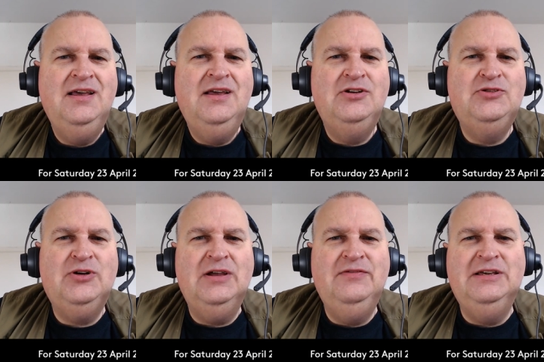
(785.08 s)

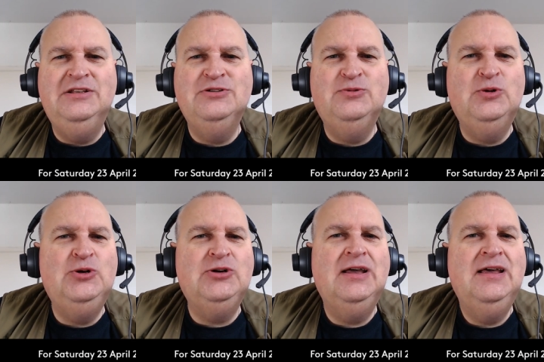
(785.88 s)
driving into
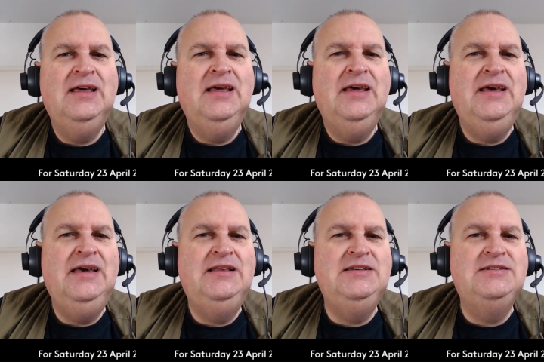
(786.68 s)
work
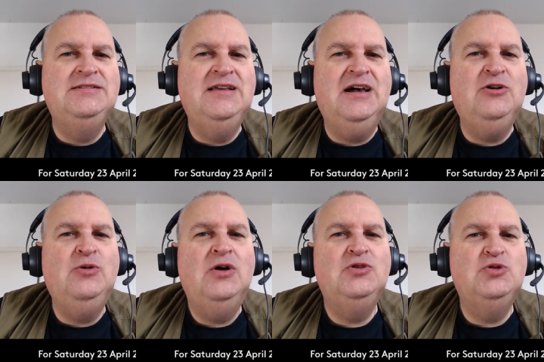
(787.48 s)
it is
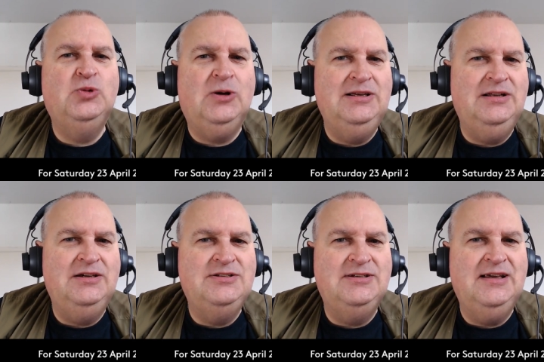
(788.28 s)
now
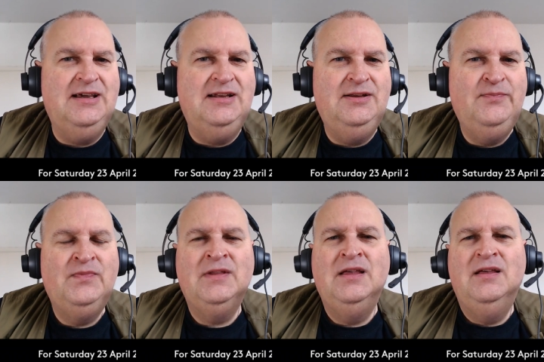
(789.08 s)
twilight again.
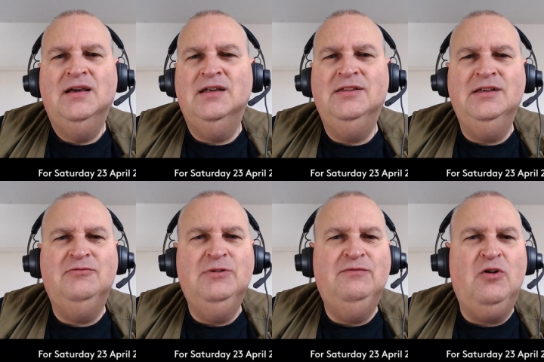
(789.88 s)
I think
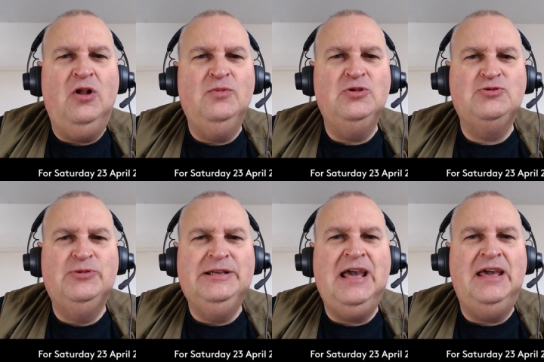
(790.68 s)
we've almost
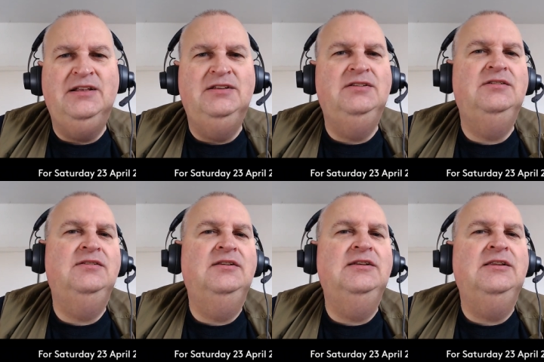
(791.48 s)

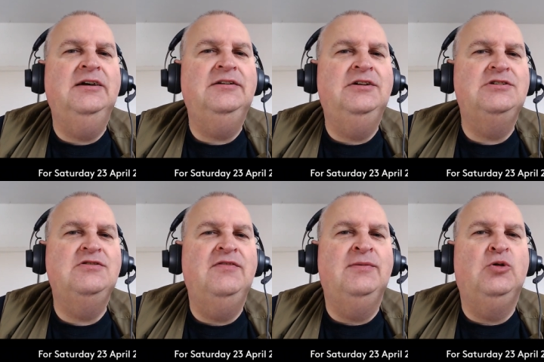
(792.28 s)
regained the lightness
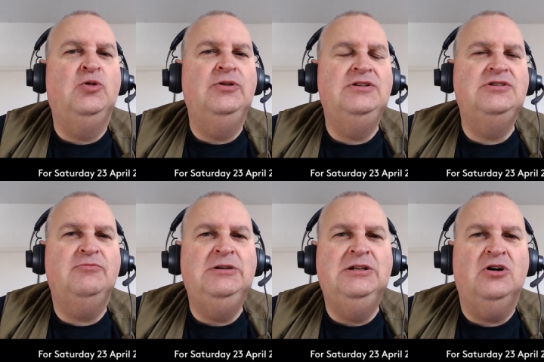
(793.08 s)
of the mornings that
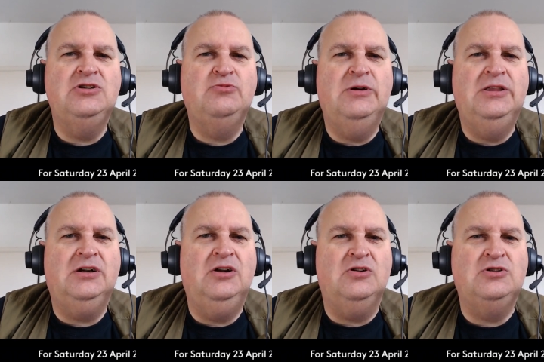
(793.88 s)
we lost when the
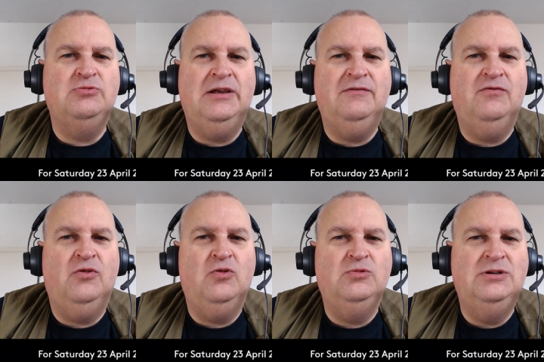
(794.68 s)
clocks went
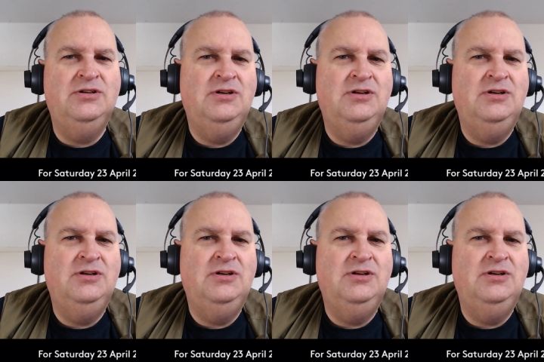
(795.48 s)
forward.